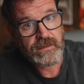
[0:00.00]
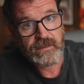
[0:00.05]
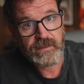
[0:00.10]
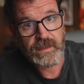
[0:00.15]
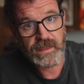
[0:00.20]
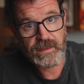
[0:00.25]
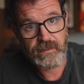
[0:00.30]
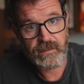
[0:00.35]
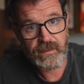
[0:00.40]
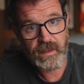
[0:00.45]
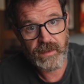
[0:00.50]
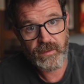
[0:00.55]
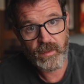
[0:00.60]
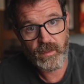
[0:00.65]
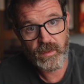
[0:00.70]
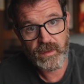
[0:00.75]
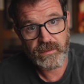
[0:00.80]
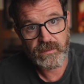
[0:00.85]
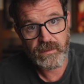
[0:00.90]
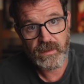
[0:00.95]
that
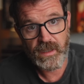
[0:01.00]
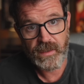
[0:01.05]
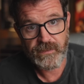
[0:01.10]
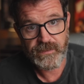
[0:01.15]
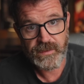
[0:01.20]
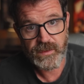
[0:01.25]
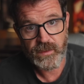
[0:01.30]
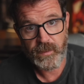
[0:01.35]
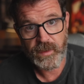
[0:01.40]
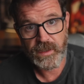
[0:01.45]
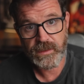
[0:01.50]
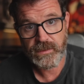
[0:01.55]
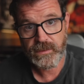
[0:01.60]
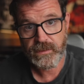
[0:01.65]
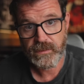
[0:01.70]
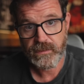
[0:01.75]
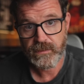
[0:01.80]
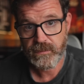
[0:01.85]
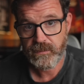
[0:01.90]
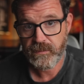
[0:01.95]
everyone loves so much,
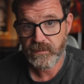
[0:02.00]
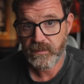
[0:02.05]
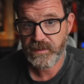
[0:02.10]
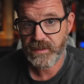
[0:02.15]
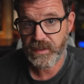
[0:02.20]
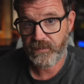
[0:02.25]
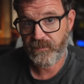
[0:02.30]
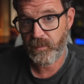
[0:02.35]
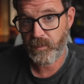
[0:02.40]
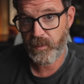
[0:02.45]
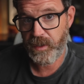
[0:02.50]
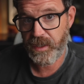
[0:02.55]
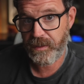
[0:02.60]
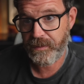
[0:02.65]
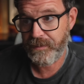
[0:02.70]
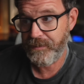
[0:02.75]
except for me.